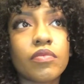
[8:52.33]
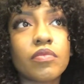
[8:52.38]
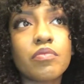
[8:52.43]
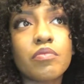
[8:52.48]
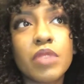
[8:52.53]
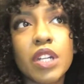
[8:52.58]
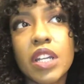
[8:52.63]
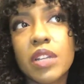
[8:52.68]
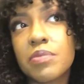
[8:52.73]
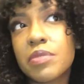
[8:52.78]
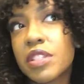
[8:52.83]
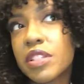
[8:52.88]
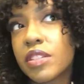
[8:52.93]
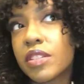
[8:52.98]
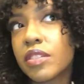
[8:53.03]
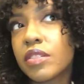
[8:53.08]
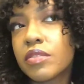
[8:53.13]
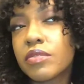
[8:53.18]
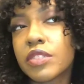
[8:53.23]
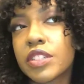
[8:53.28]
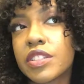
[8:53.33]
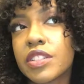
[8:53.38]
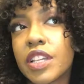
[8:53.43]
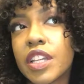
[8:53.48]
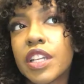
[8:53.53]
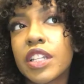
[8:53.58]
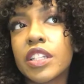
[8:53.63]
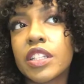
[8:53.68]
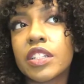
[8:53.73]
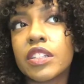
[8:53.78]
But I'm still
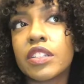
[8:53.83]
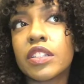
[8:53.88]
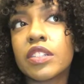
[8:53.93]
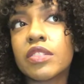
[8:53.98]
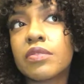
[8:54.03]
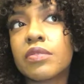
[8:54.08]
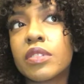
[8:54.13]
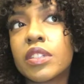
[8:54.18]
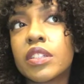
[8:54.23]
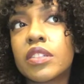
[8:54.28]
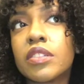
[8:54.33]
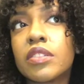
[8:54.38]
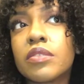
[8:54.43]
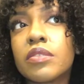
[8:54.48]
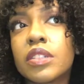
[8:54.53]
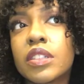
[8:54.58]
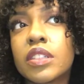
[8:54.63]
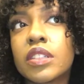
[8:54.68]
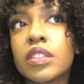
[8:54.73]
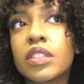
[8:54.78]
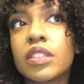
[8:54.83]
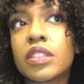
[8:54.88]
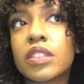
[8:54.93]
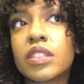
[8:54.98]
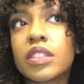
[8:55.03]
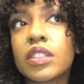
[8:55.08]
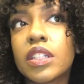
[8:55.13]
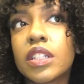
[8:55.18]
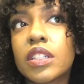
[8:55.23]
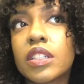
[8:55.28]
retaining length while doing this,
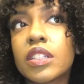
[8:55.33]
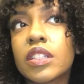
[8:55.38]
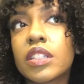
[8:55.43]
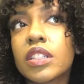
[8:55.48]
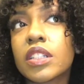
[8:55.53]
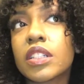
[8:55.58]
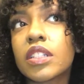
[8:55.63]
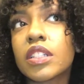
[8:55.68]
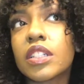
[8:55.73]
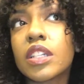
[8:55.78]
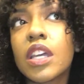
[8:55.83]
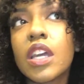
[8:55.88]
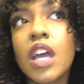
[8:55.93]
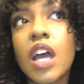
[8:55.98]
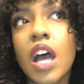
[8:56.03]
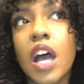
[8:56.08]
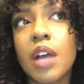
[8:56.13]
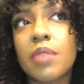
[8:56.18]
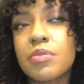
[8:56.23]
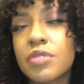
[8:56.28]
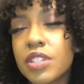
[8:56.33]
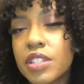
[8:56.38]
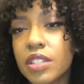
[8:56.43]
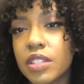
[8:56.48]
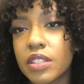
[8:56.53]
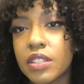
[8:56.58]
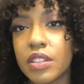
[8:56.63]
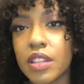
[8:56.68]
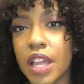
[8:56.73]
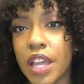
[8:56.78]
technically. I'm
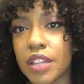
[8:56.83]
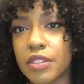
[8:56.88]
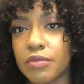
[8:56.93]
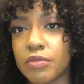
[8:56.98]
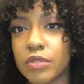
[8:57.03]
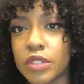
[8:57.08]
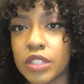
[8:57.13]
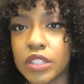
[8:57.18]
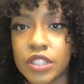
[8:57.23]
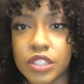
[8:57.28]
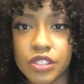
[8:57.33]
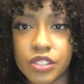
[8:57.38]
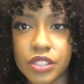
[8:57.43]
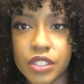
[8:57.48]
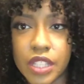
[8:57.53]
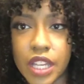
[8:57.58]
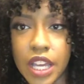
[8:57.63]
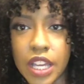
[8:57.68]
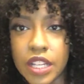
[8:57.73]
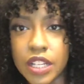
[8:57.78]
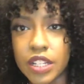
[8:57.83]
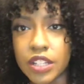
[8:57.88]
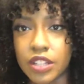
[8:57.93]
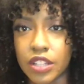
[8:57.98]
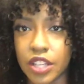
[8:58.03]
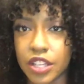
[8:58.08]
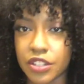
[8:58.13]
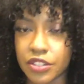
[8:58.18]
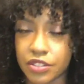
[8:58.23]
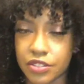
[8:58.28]
just like really just adding
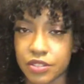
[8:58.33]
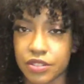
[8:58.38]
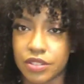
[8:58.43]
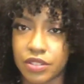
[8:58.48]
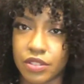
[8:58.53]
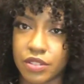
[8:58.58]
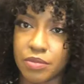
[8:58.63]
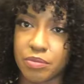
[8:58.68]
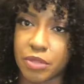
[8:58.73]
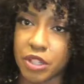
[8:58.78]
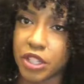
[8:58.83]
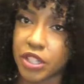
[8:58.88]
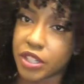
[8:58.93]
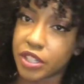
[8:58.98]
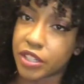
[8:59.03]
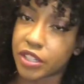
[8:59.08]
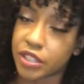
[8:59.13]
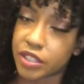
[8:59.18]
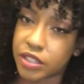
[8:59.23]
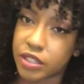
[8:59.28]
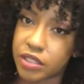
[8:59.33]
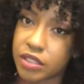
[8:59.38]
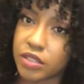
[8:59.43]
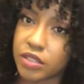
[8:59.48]
layers into my hair.